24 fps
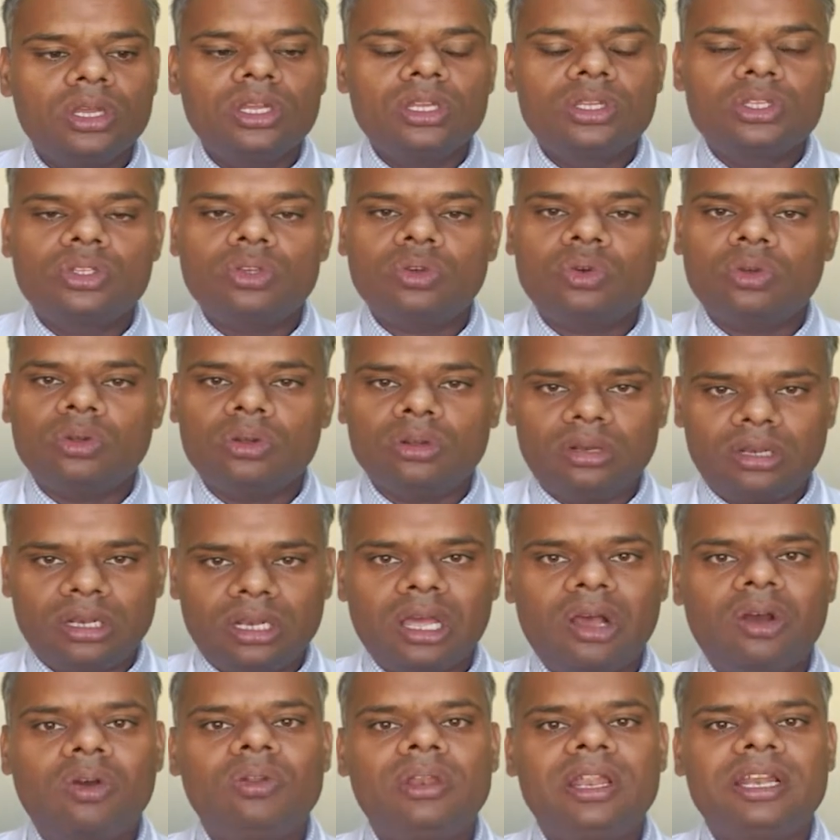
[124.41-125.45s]
So
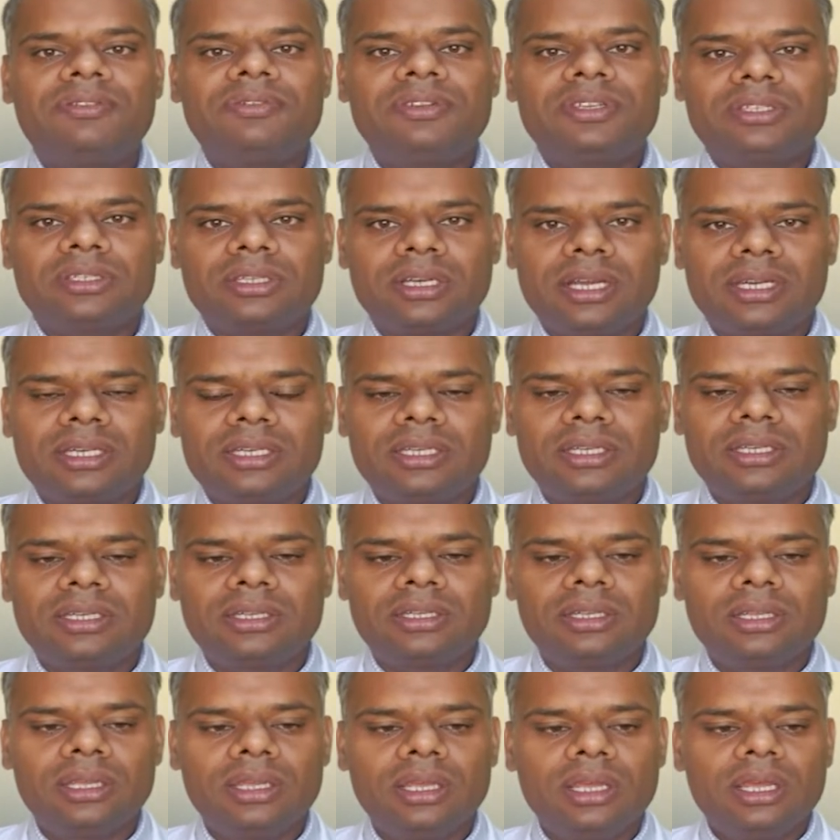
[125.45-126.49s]
now let me start.
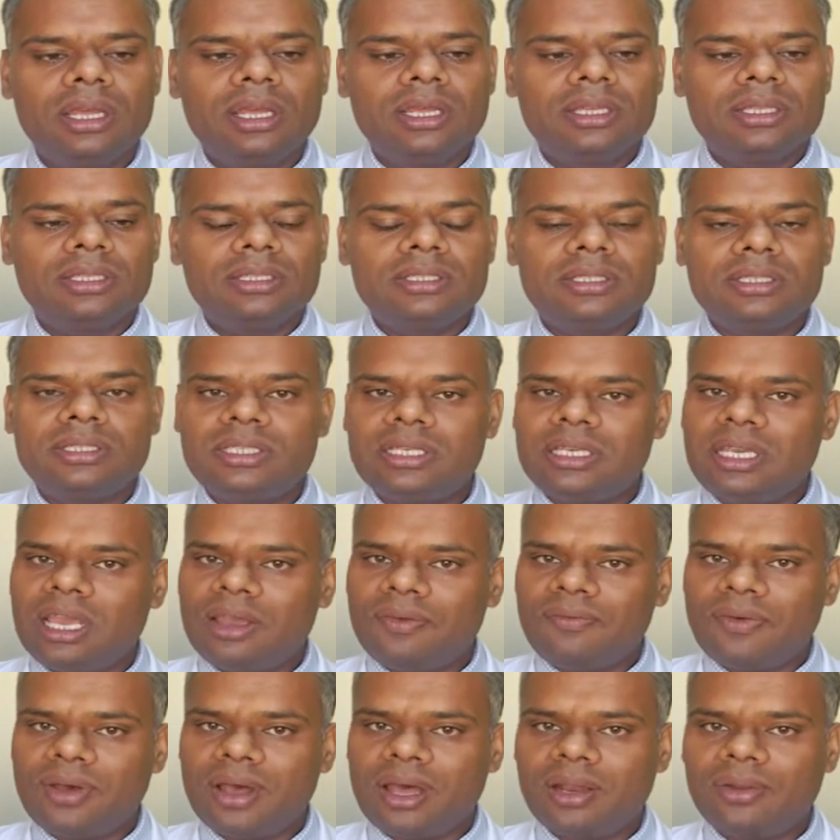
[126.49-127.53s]

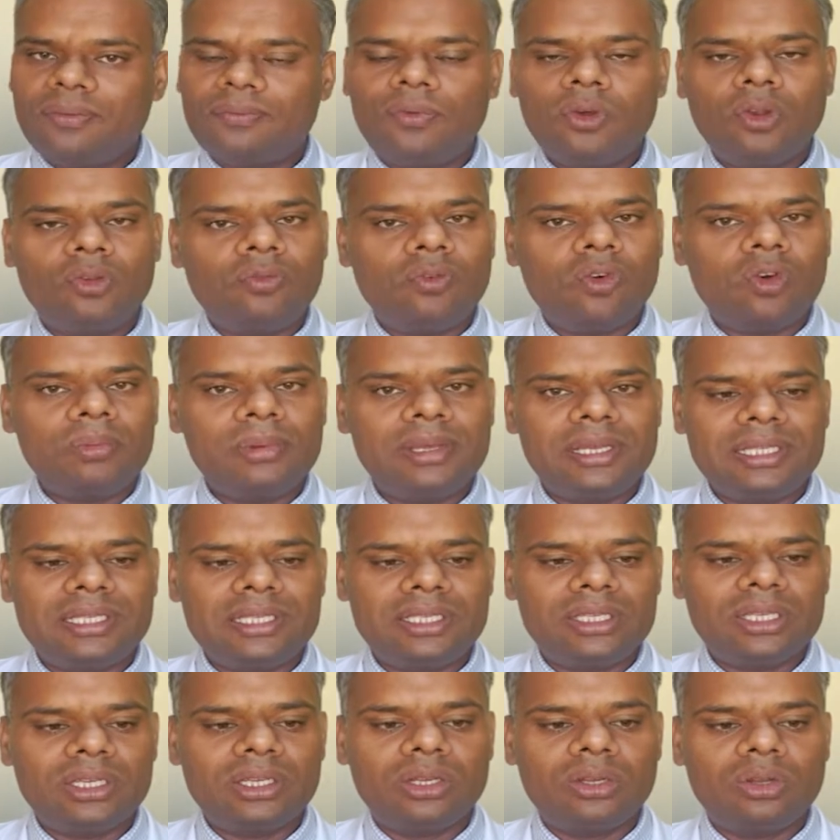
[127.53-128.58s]
GFR full form is
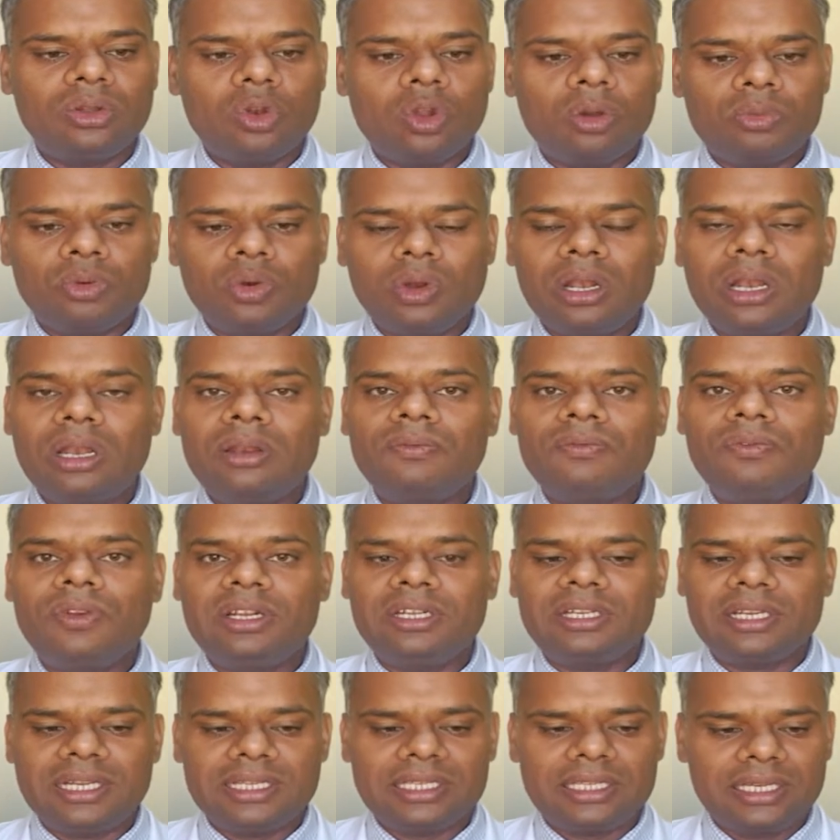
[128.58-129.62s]
glomerular
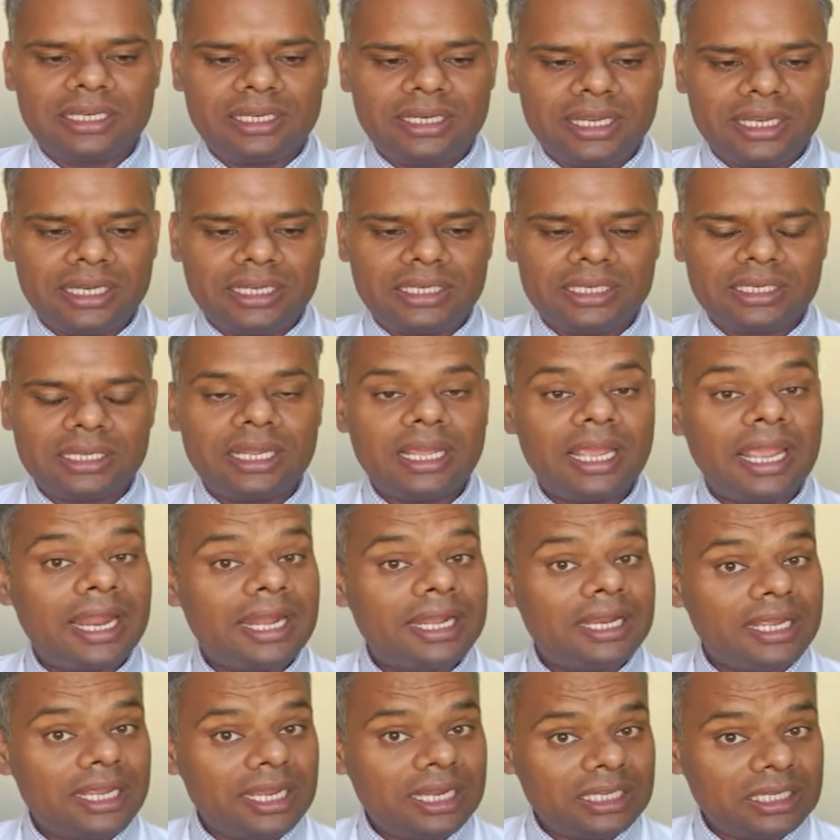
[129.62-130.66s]
filtration rate,
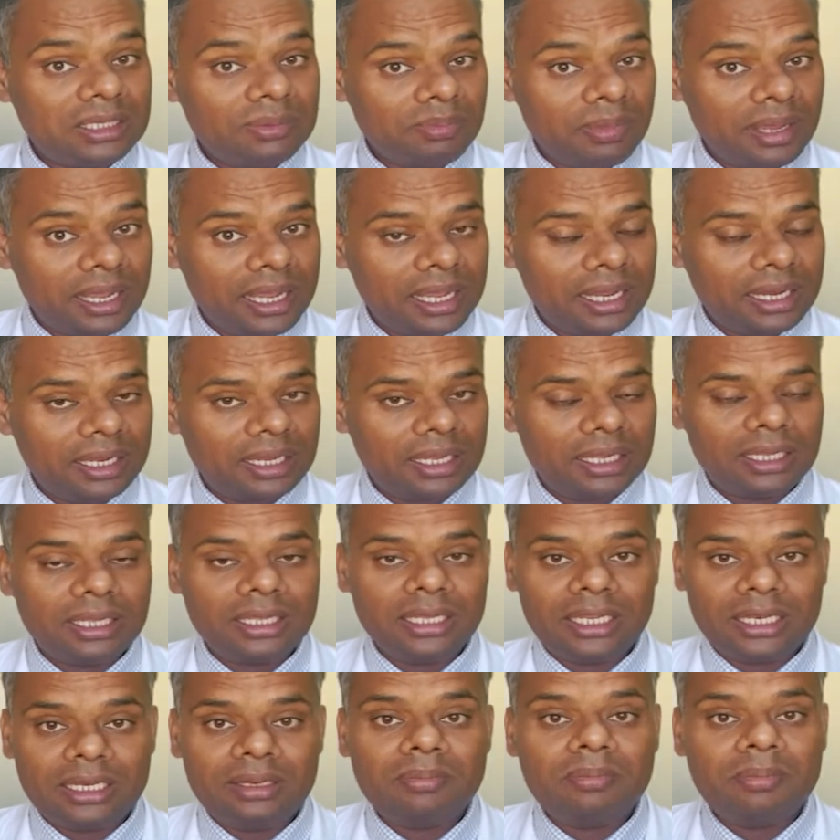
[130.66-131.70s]
and
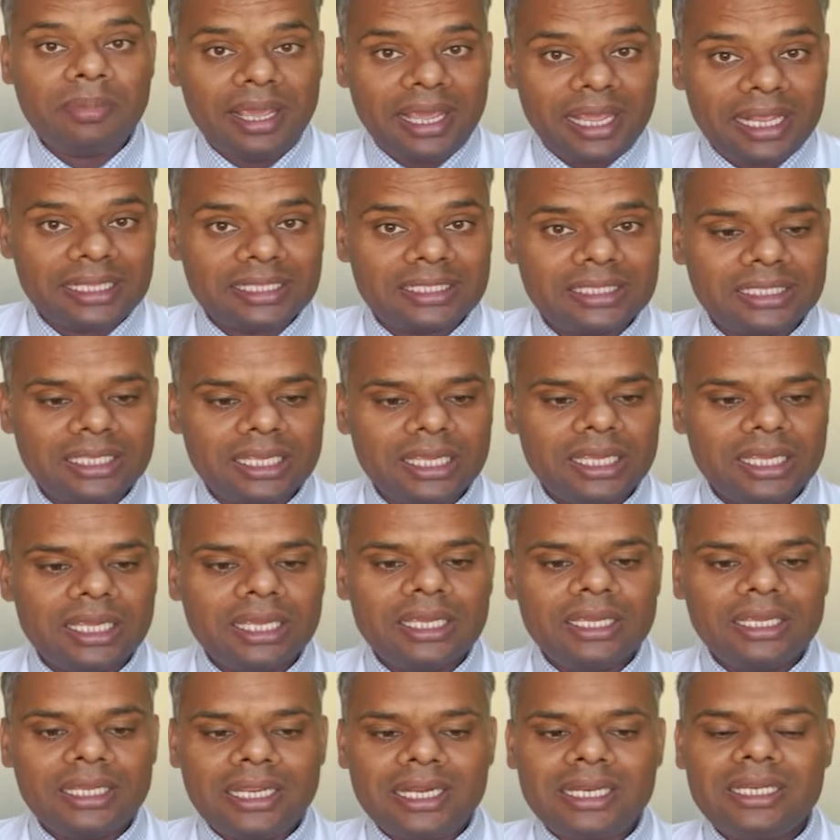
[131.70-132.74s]
in males
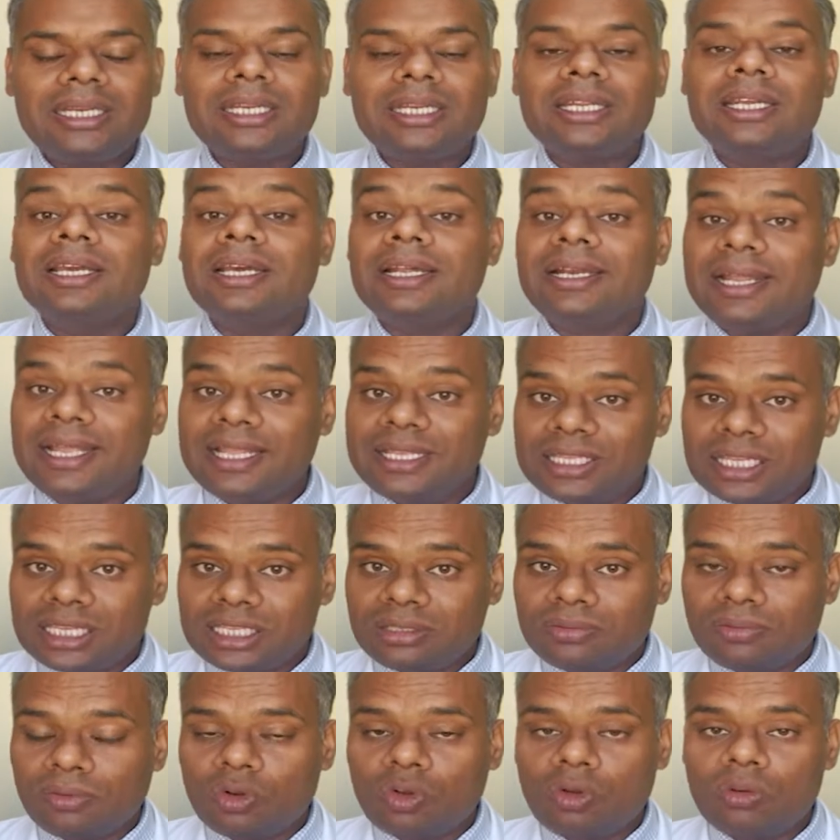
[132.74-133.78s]
it ranges
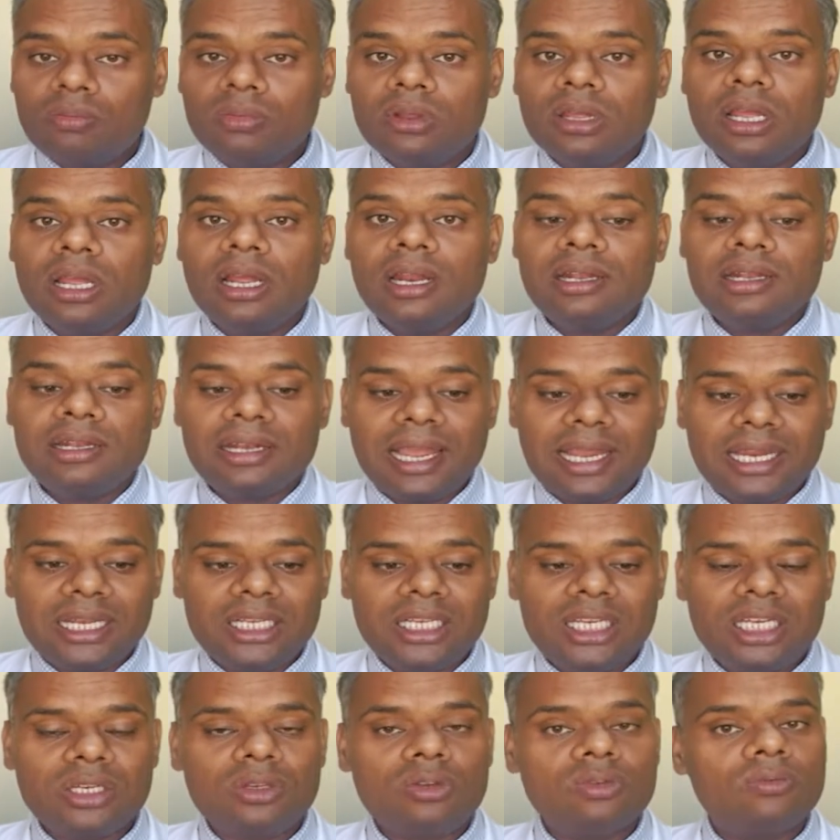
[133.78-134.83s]
from
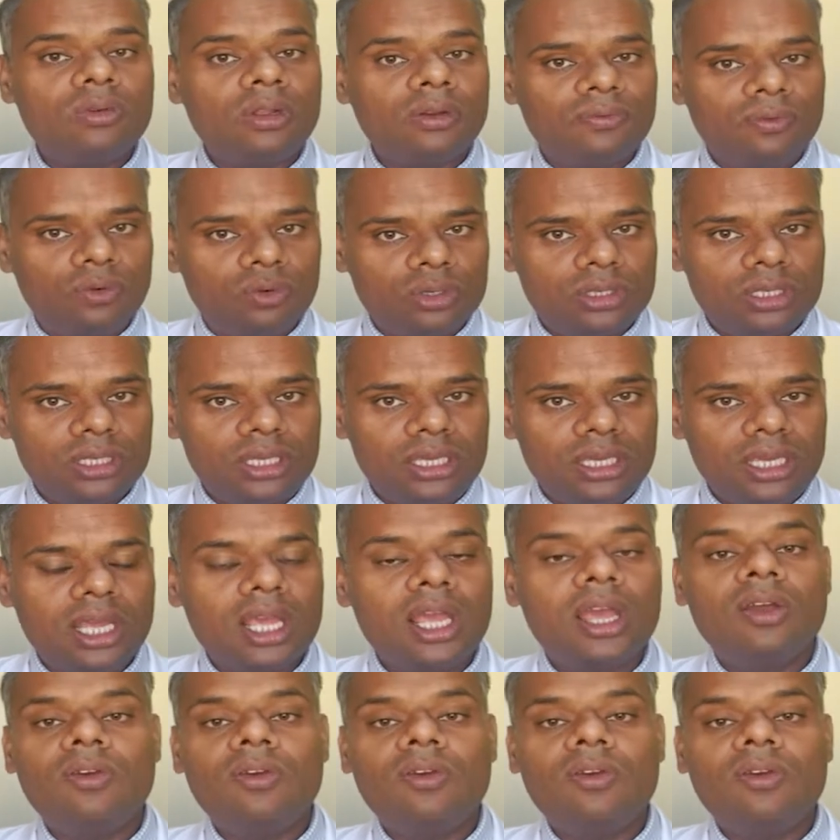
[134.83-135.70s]
90 to 140,